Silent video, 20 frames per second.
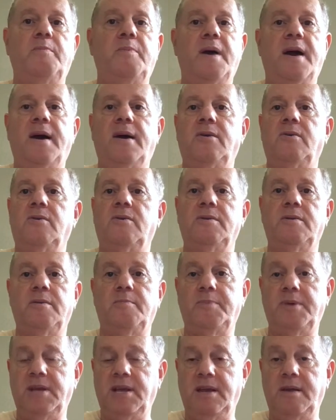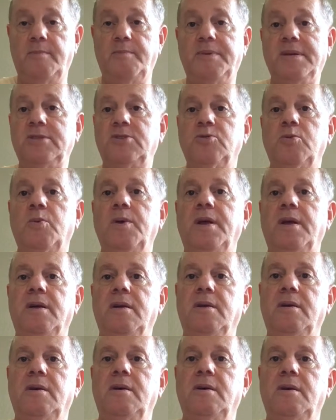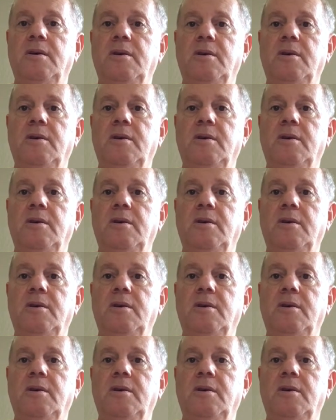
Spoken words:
bad, or in between,